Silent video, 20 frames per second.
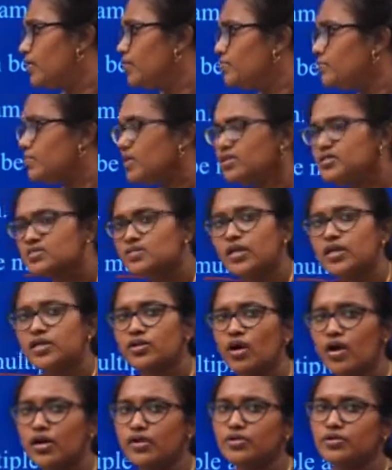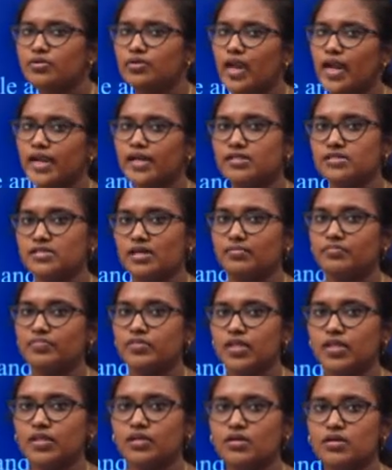means in order to write
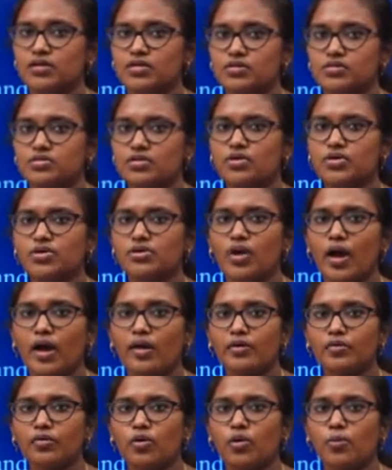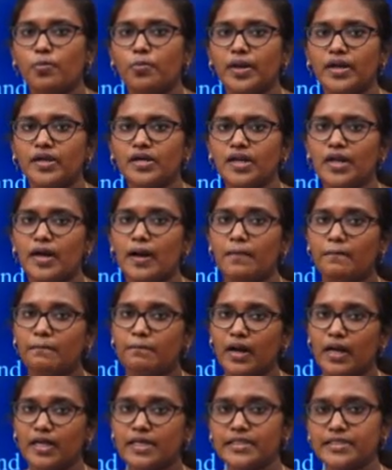something. So you have opened
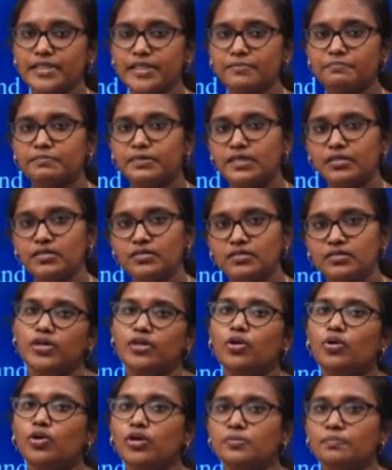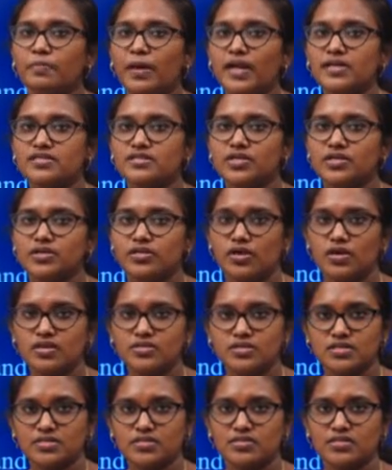multiple notepads in your
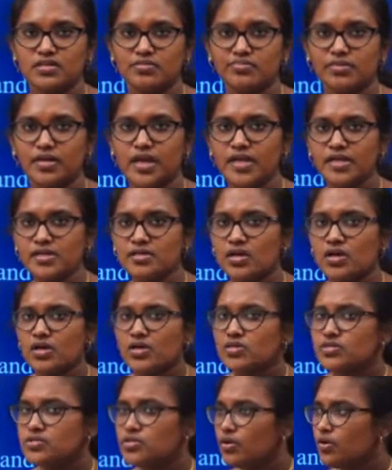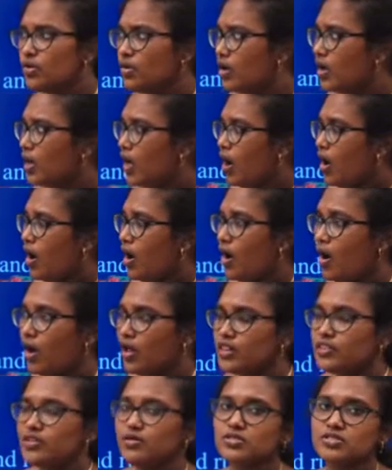system, right? So
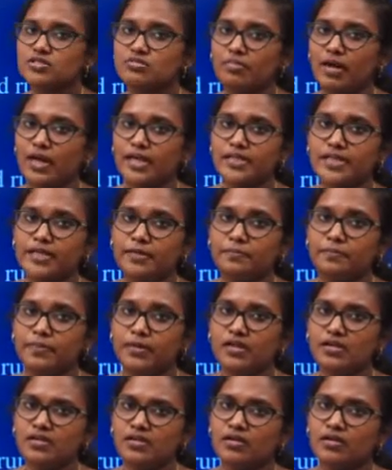all those multiple